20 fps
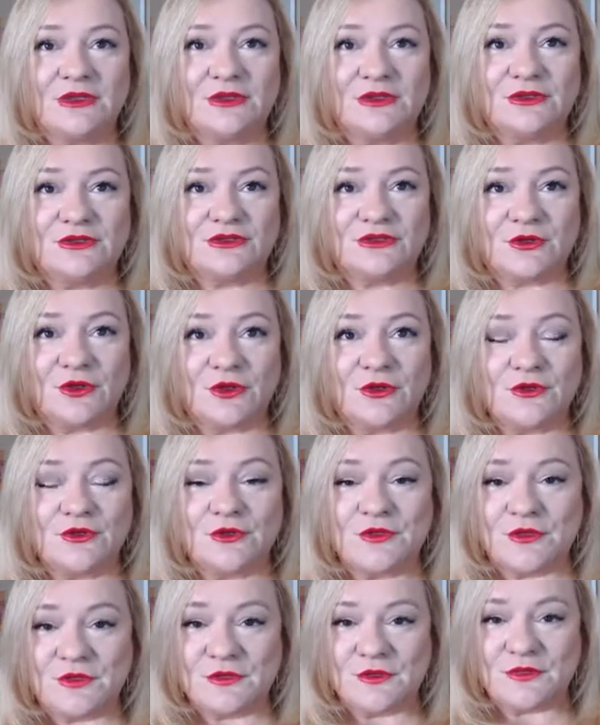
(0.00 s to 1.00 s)
So
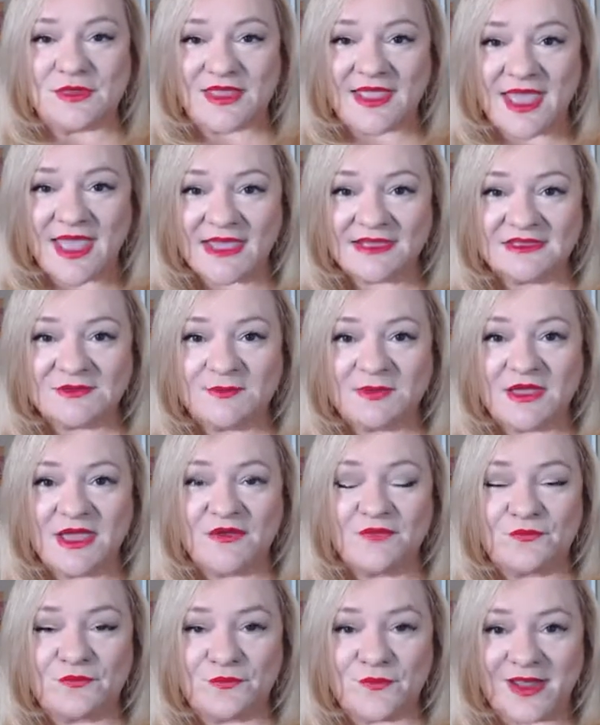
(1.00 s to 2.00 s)
the
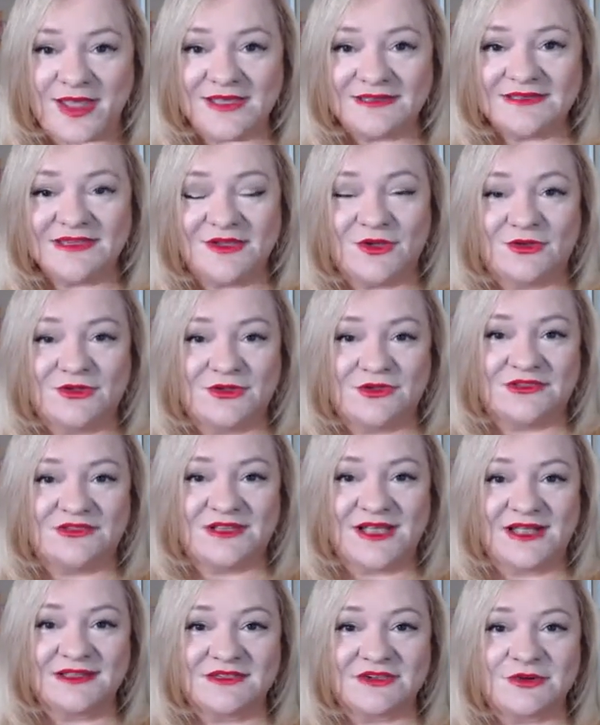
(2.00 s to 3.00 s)
SPF rating on your
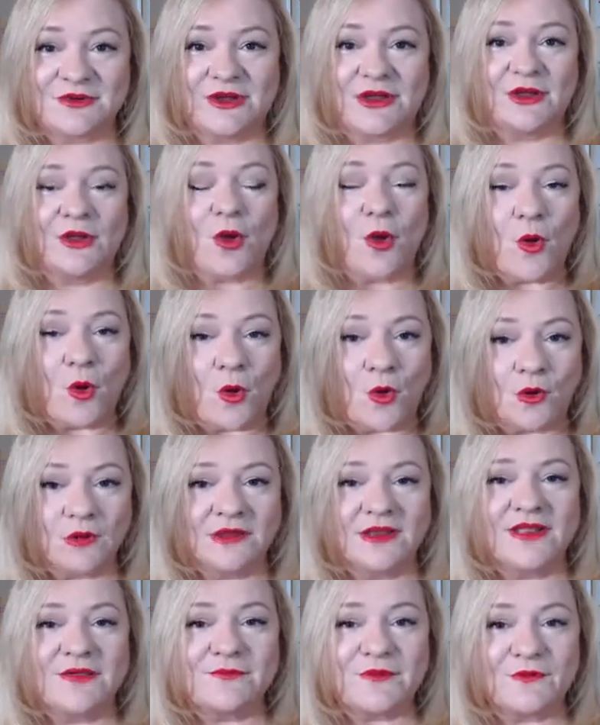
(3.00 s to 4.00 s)
sunscreen
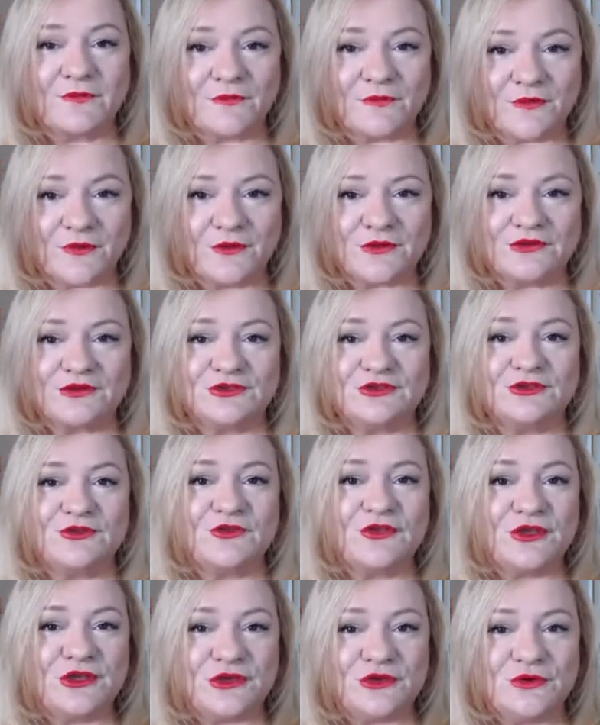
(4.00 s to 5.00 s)
only refers to
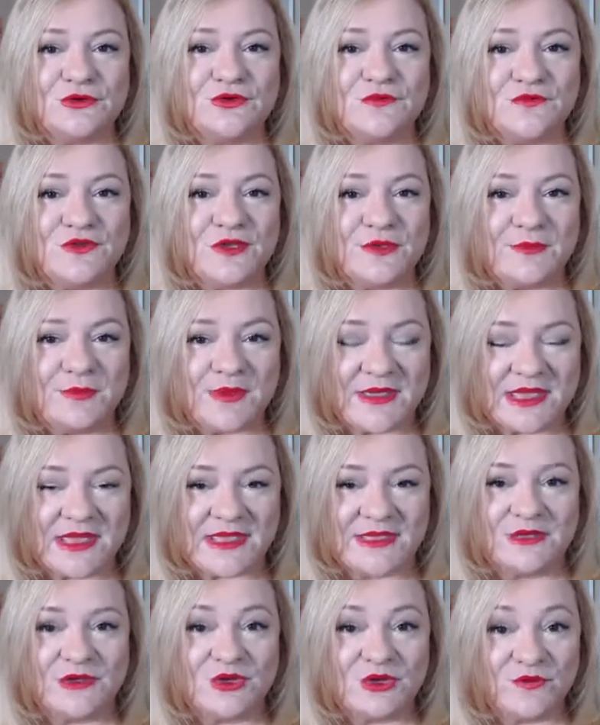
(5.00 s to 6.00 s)
the
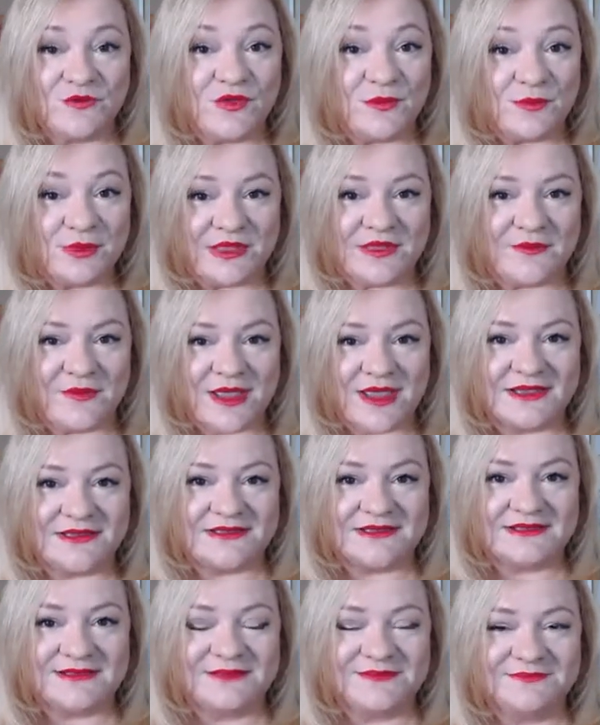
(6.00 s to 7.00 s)
UVB
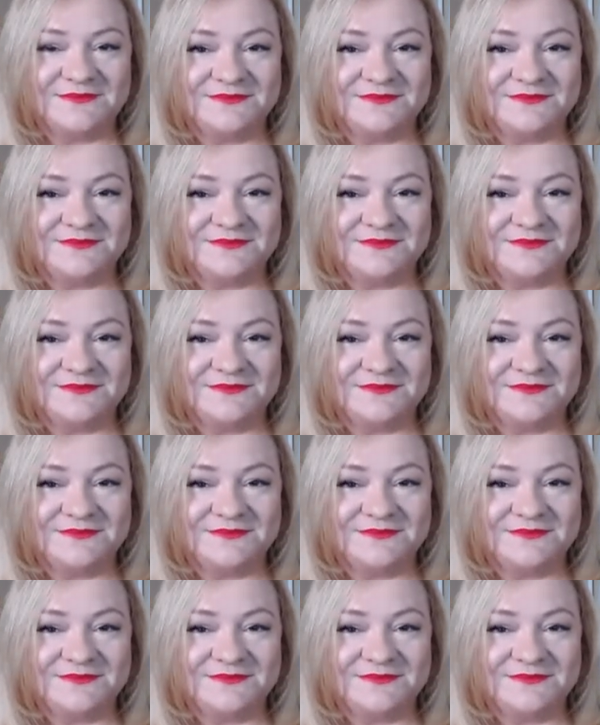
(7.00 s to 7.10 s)
rays.